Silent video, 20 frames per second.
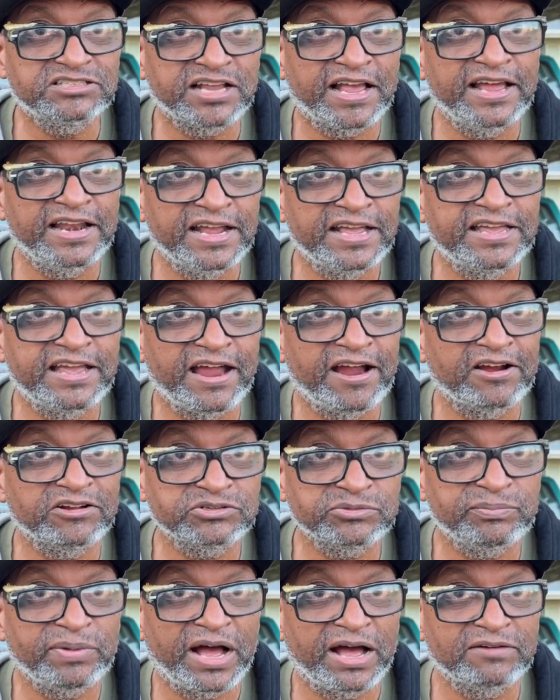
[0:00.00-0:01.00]
He said he
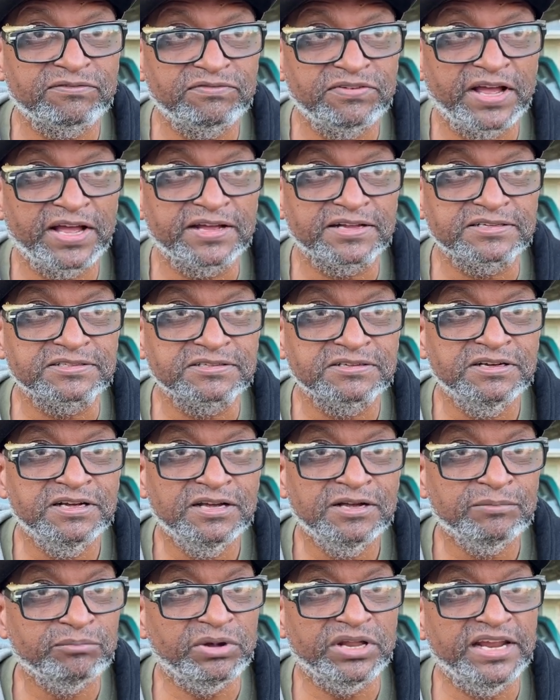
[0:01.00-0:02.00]
cares about vets.
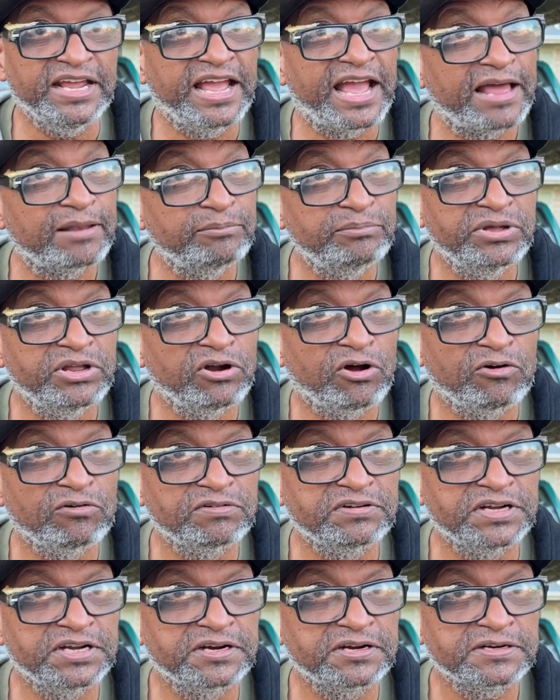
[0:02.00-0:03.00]
But he hadn't been
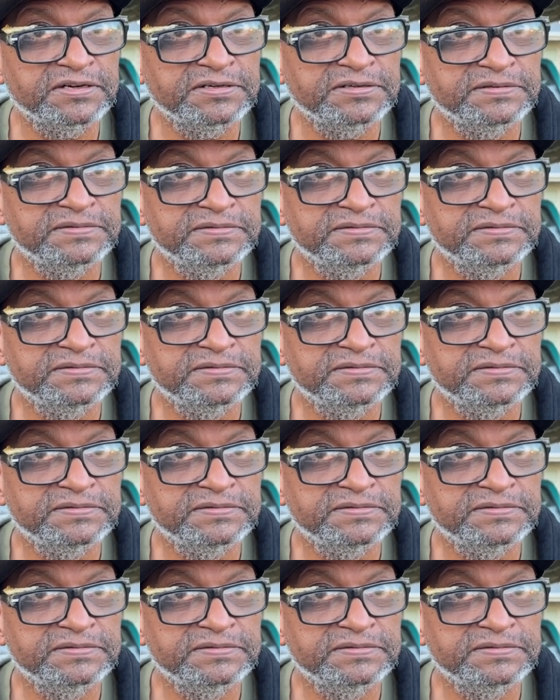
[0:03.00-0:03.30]
over here.